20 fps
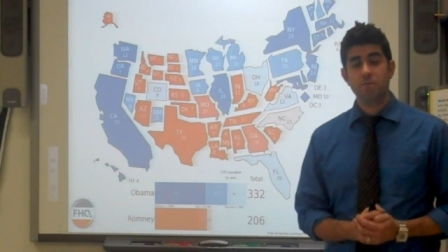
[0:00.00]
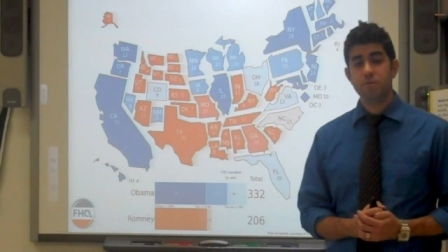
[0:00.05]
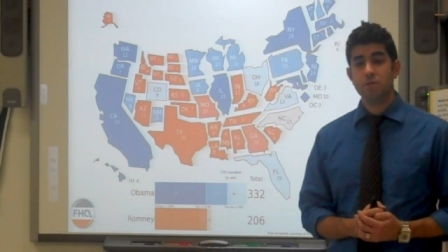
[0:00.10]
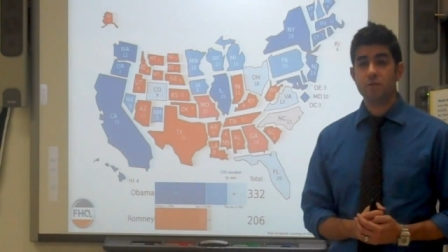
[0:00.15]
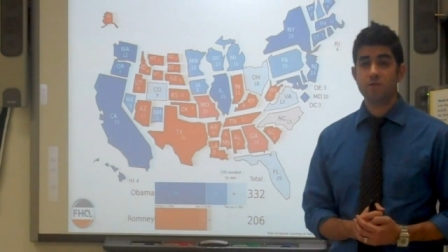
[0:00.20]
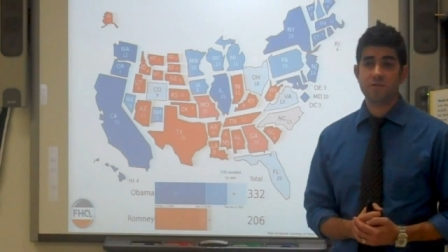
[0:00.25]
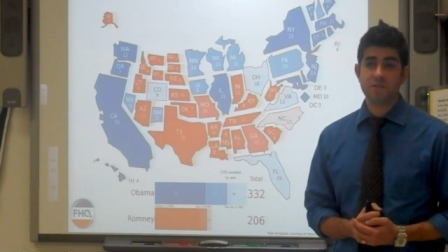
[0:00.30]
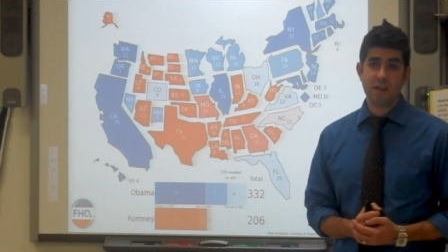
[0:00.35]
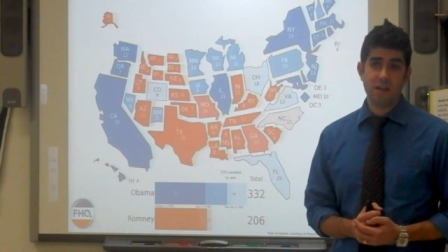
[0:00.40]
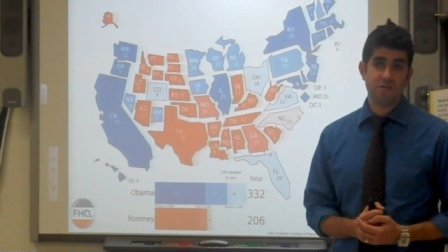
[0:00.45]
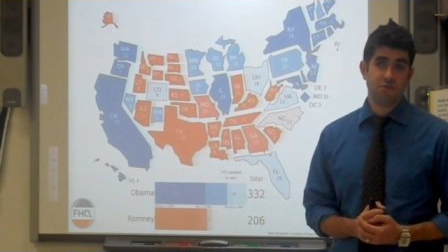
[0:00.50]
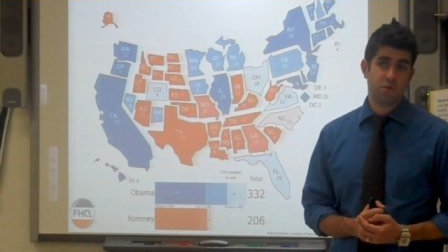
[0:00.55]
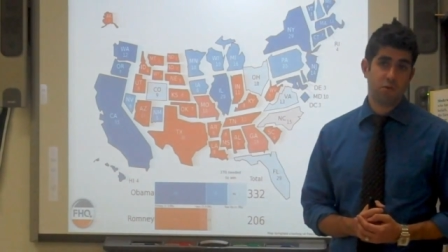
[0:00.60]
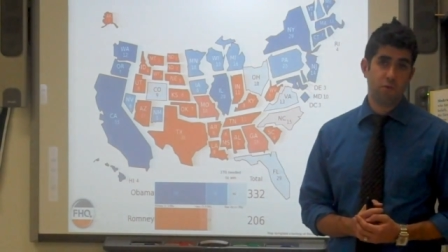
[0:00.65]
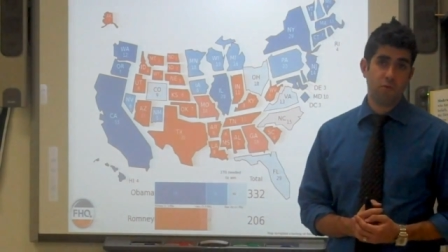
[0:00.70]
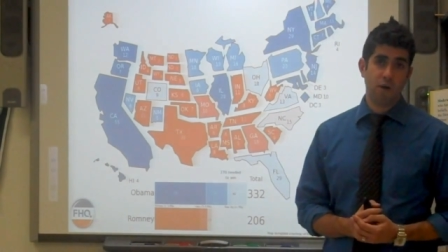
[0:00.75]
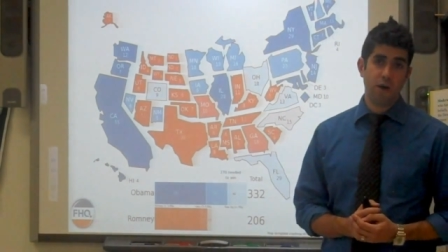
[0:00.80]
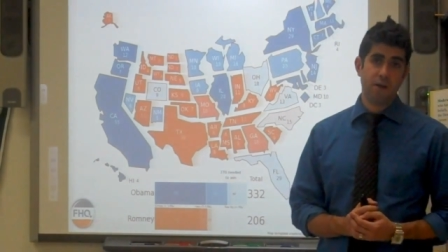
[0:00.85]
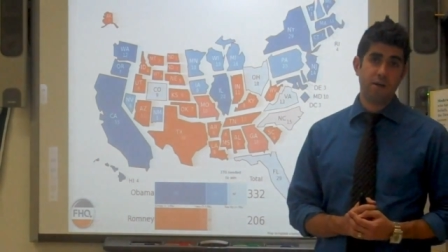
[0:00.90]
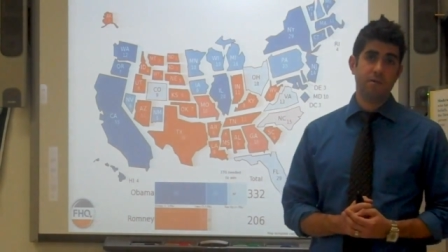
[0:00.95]
Blue states were
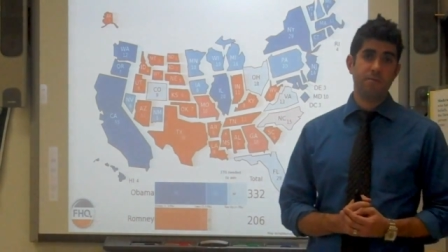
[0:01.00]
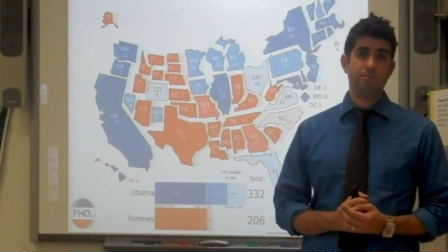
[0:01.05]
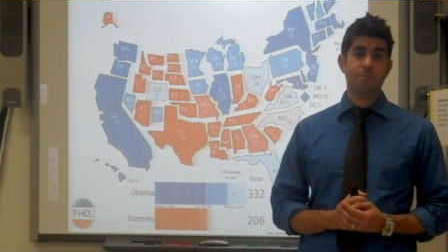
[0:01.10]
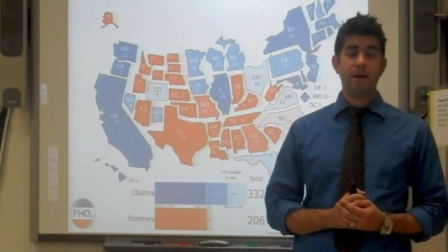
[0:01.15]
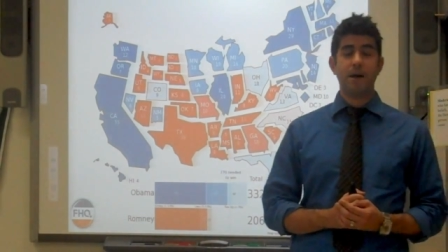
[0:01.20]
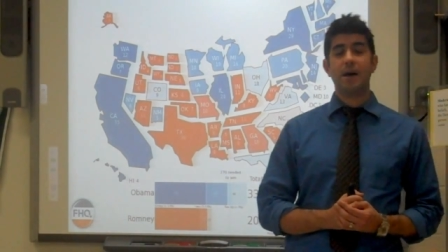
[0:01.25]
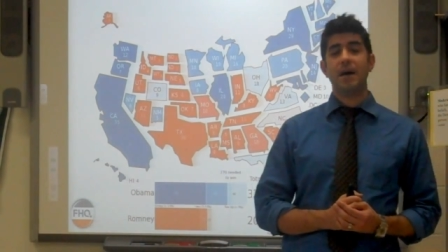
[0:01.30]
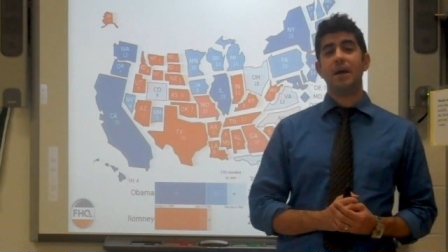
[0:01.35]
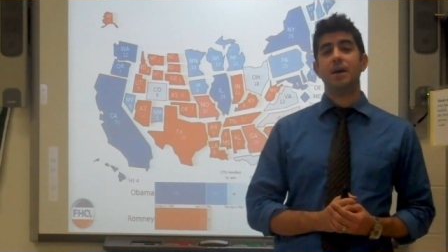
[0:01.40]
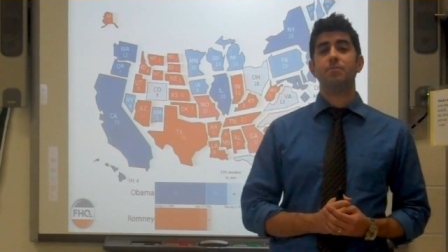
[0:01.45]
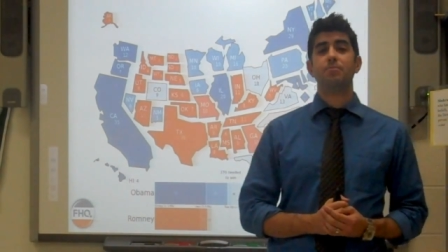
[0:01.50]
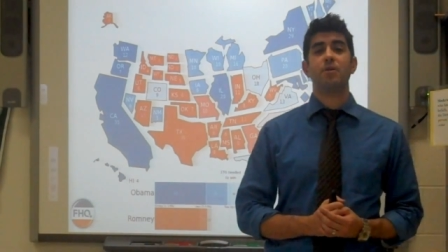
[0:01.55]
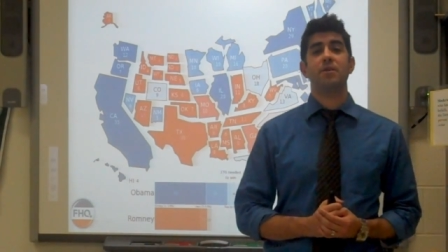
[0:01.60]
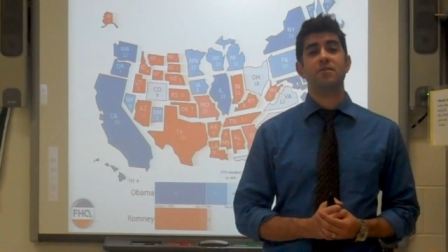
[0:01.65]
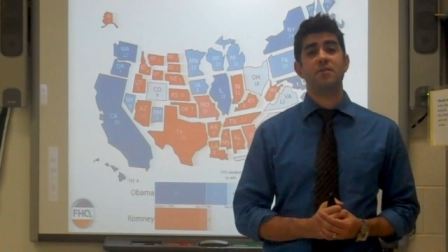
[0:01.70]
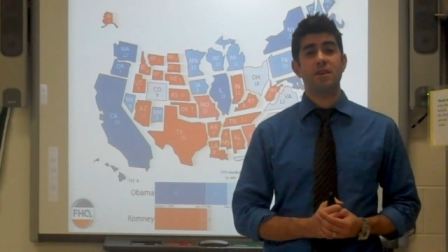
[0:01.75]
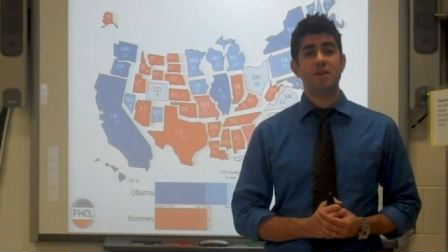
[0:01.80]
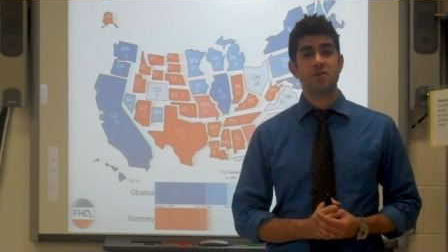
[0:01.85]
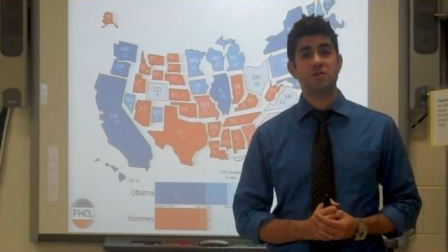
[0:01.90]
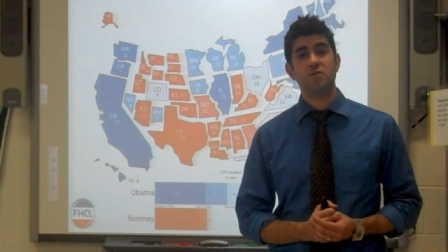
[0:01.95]
won by
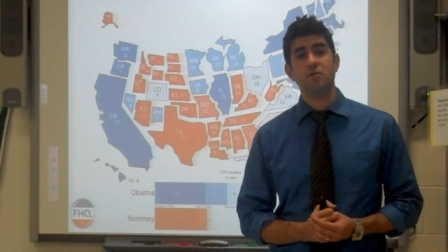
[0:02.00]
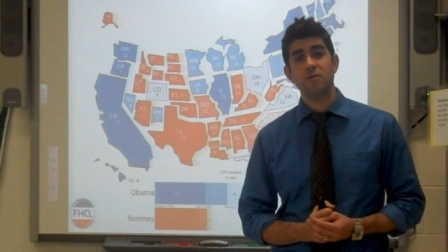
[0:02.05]
president